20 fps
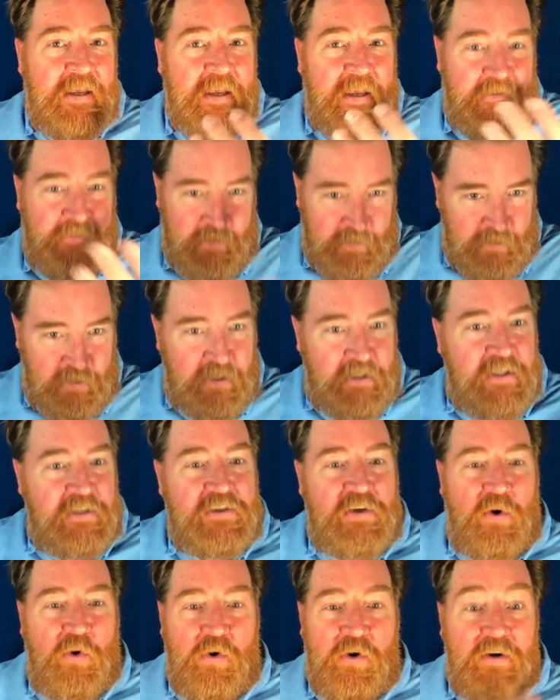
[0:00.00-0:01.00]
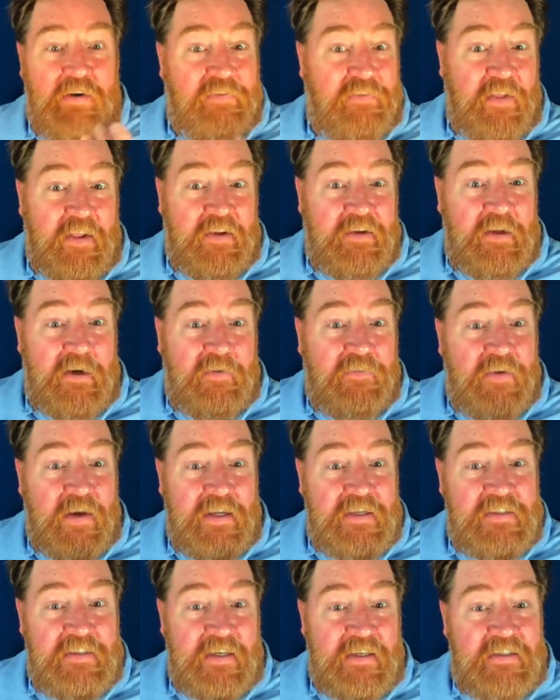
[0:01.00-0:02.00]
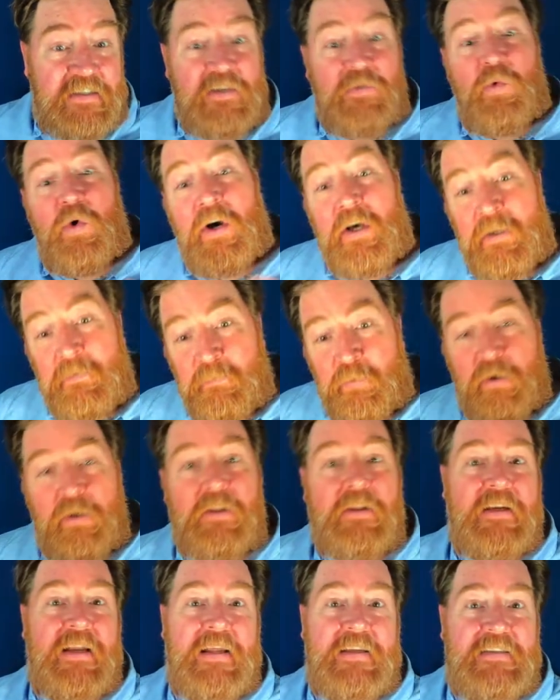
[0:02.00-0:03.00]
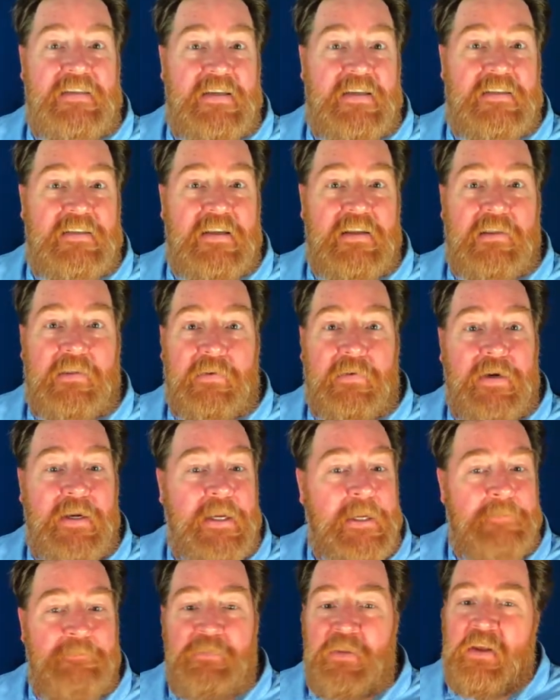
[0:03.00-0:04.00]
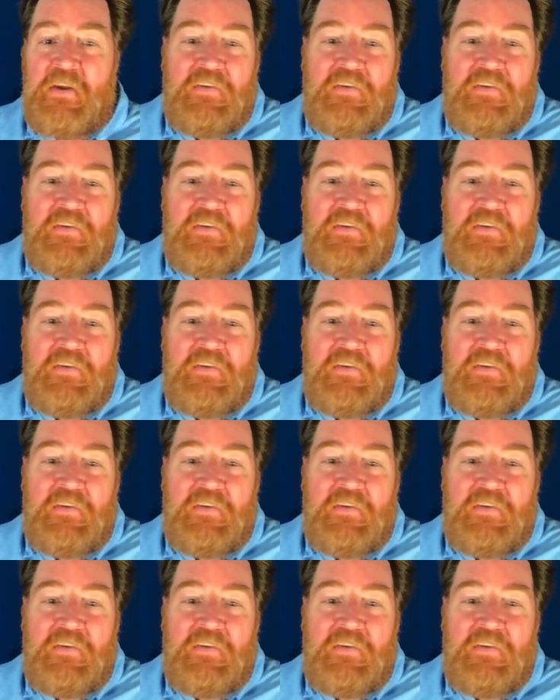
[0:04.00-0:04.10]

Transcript: If you look at the scores, Philadelphia had 61, Brooklyn had 63.